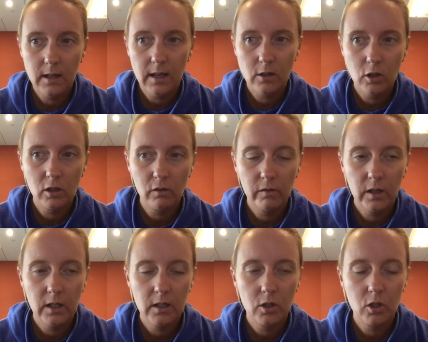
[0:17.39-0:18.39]
They just
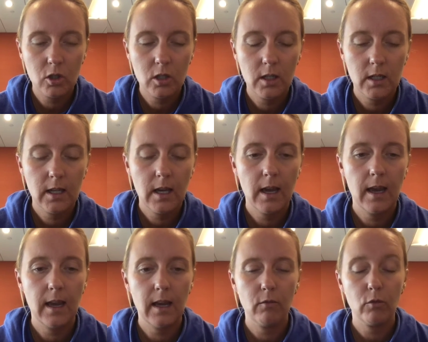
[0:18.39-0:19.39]
finished
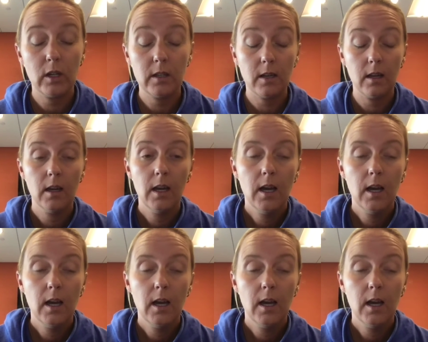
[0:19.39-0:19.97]
a really